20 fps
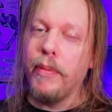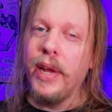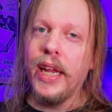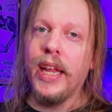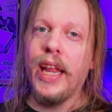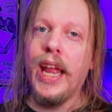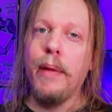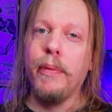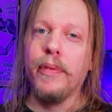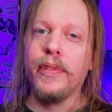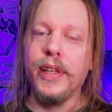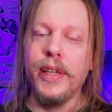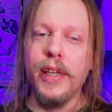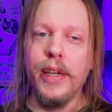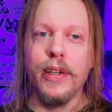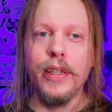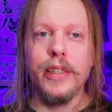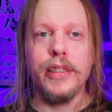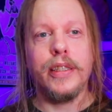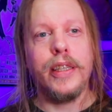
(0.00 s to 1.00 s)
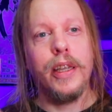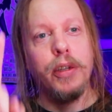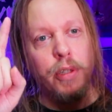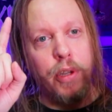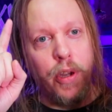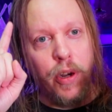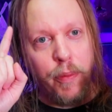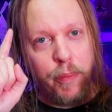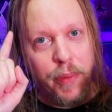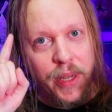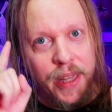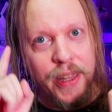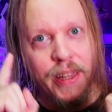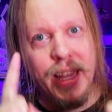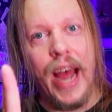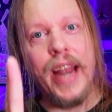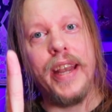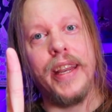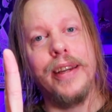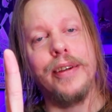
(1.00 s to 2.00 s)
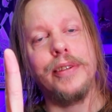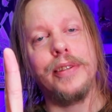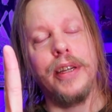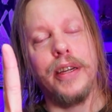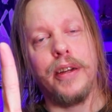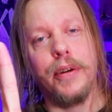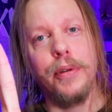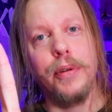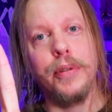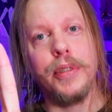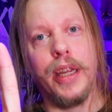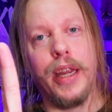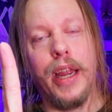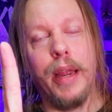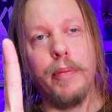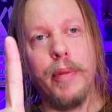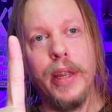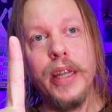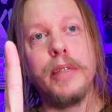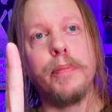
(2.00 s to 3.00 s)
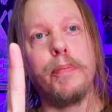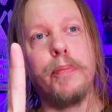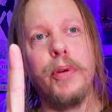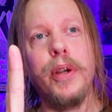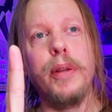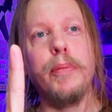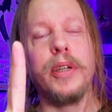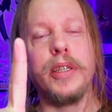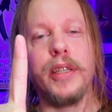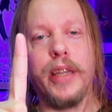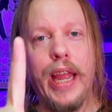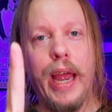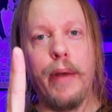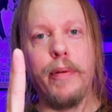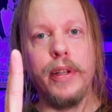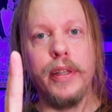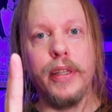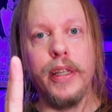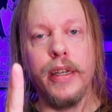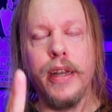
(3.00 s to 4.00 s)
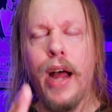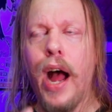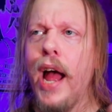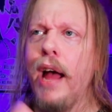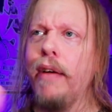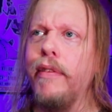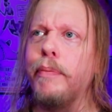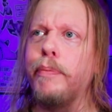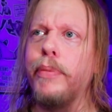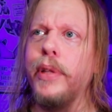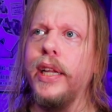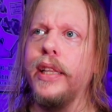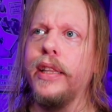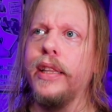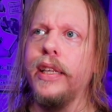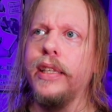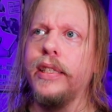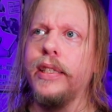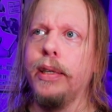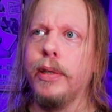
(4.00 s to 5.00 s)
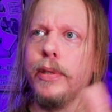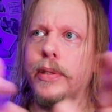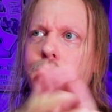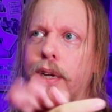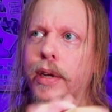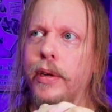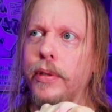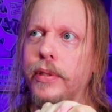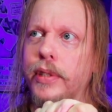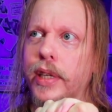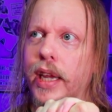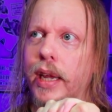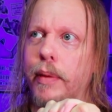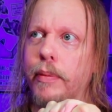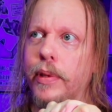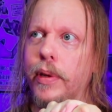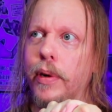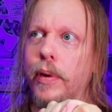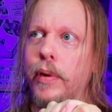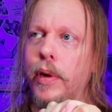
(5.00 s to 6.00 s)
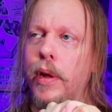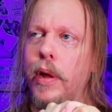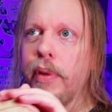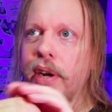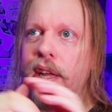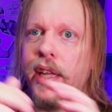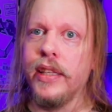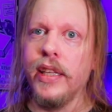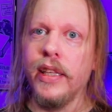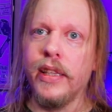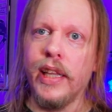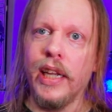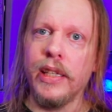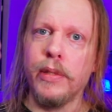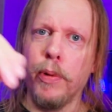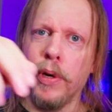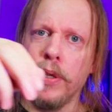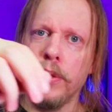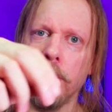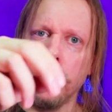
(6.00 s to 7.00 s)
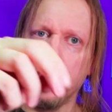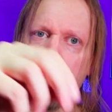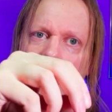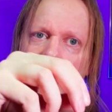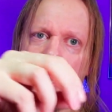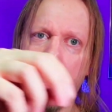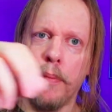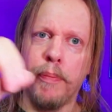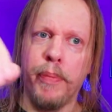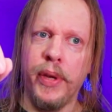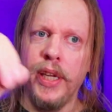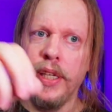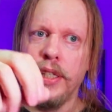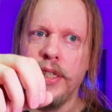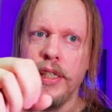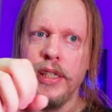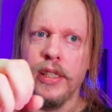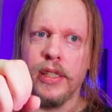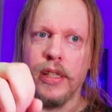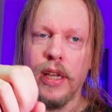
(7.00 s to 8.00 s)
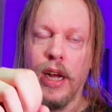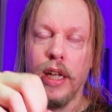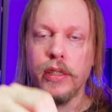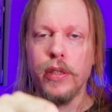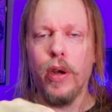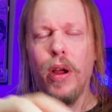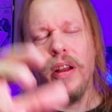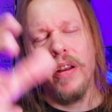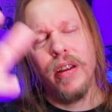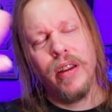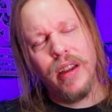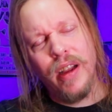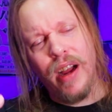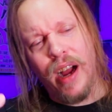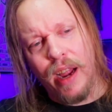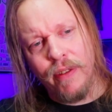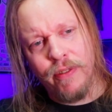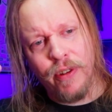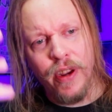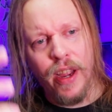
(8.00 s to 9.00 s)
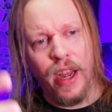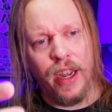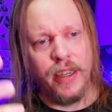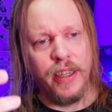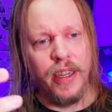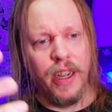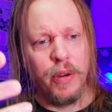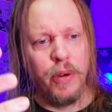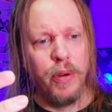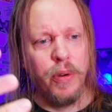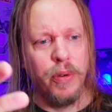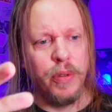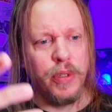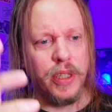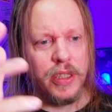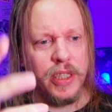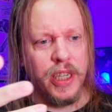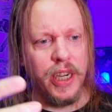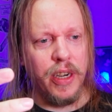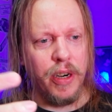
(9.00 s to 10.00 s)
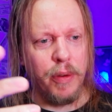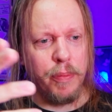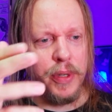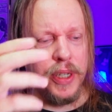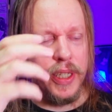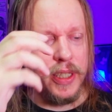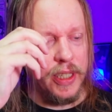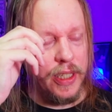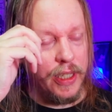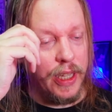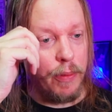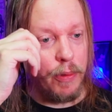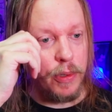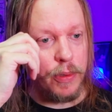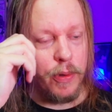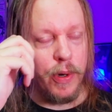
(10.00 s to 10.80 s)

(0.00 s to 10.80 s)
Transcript: make Game of the Year list, there's gonna be that year's Yakuza game. It's pretty much guaranteed. I haven't played this year's Yakuza game though, but I think that's one of those JRPG styles. I forgot, Yakuza JRPG, that was